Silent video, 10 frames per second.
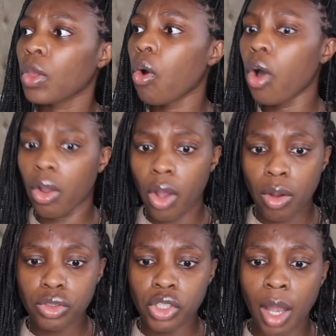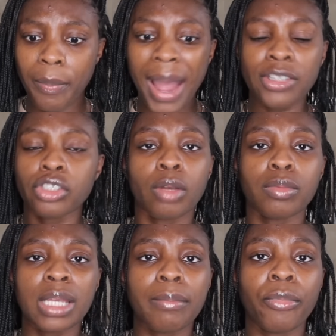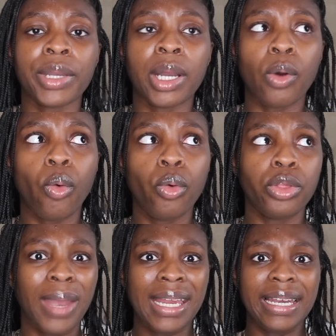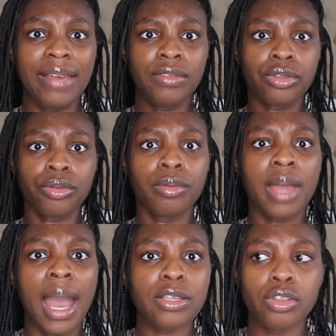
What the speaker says: or her culture, but I just don't think Maria all the way lives through that.